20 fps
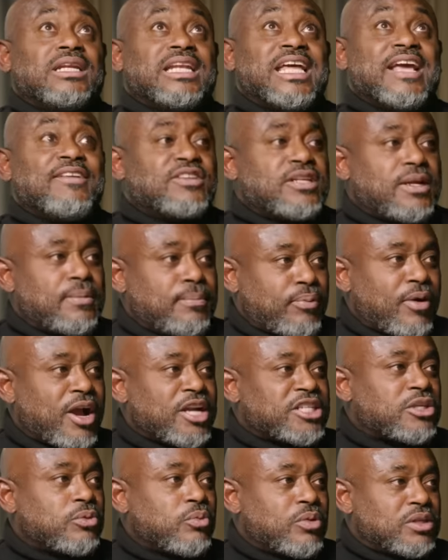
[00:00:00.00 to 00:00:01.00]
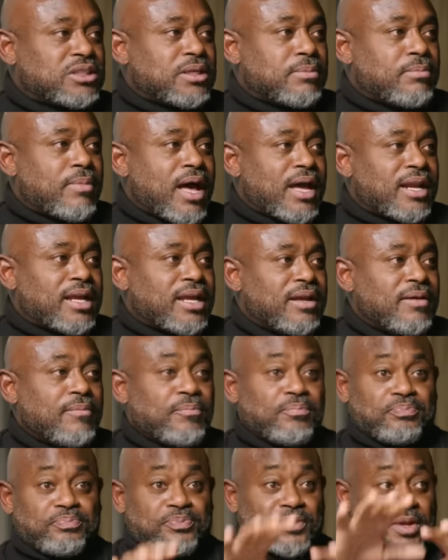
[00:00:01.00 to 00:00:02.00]
leaves an impression with somebody,
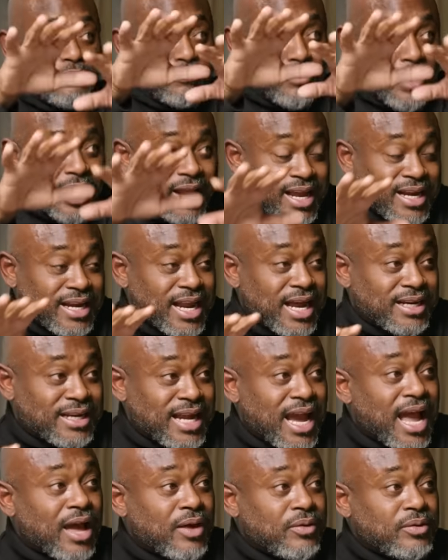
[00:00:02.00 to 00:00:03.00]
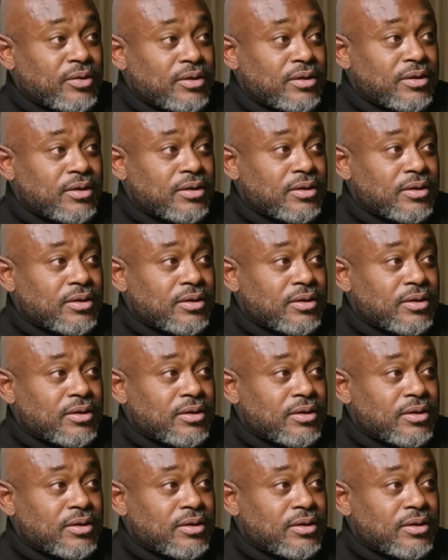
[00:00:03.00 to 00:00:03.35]
breaking that down,